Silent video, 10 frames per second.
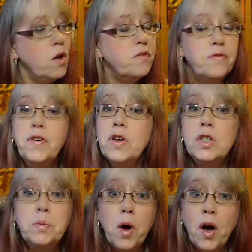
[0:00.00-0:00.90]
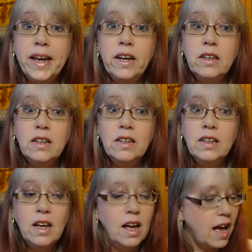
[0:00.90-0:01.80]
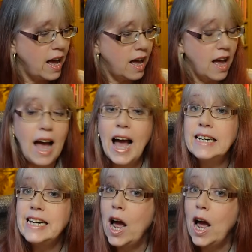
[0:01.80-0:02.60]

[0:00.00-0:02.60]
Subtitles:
First mine, and